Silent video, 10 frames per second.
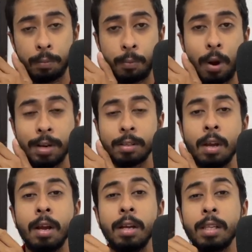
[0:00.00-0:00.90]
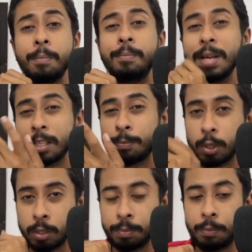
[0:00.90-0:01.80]
points in the best
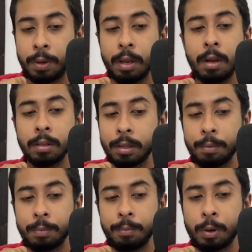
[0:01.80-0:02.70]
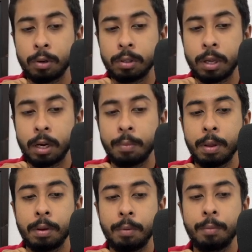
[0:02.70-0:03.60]
possible way. Say, because there can
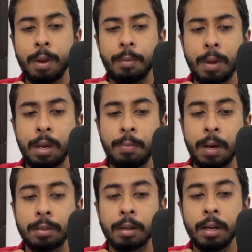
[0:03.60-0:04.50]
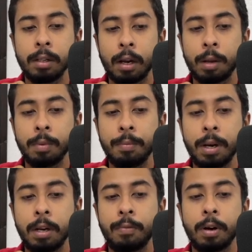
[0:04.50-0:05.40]
be many planes, right? There can be
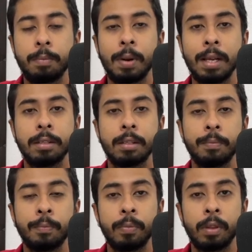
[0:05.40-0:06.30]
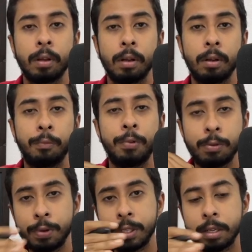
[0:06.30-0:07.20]
many different planes
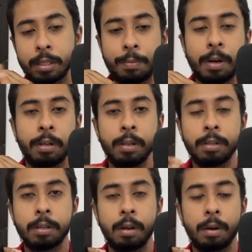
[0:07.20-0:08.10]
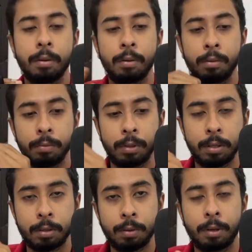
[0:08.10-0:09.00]
which can separate this
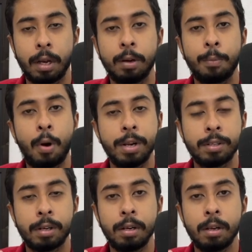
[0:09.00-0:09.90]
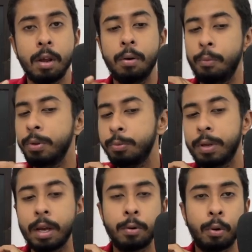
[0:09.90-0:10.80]
kind of points, right? Which we
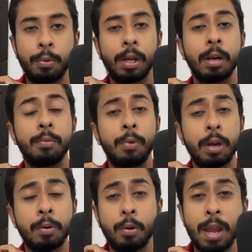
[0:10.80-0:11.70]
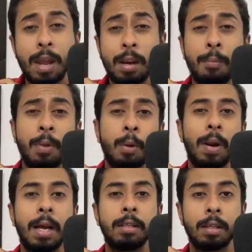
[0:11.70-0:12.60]
can draw. We can draw n number of
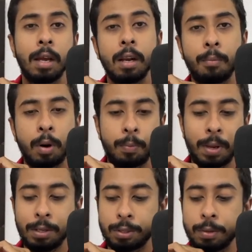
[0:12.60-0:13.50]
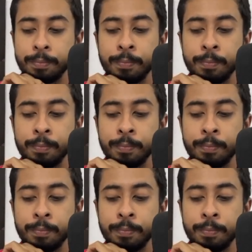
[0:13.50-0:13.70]
lines, n number of planes,